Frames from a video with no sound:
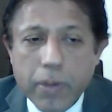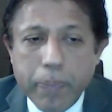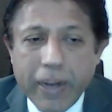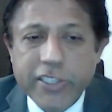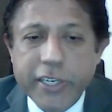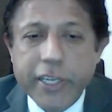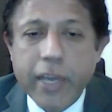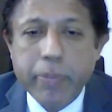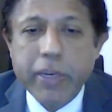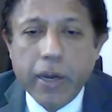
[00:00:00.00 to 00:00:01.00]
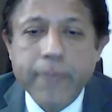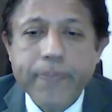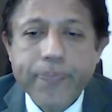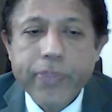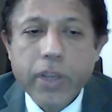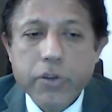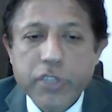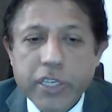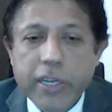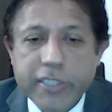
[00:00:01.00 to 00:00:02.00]
PET CT can be done to
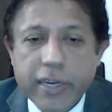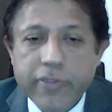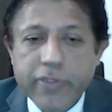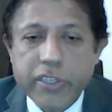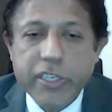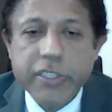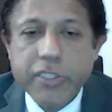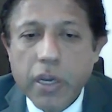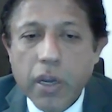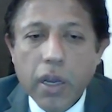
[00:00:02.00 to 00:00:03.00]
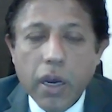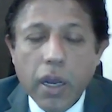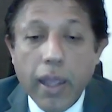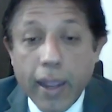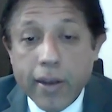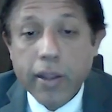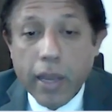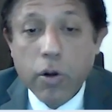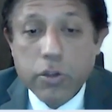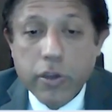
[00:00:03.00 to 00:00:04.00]
see the extent of the disease, and
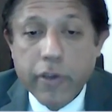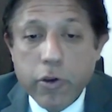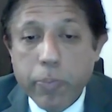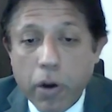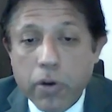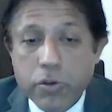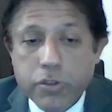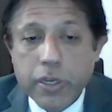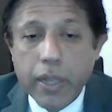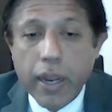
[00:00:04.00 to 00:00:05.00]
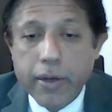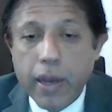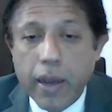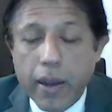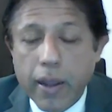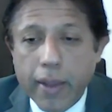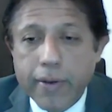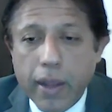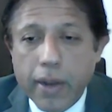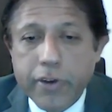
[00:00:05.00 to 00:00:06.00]
can also give you a prognostic and
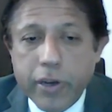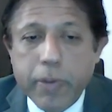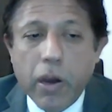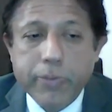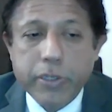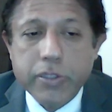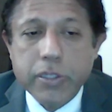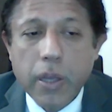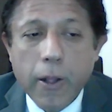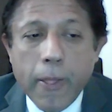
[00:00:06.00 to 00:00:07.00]
treatment options.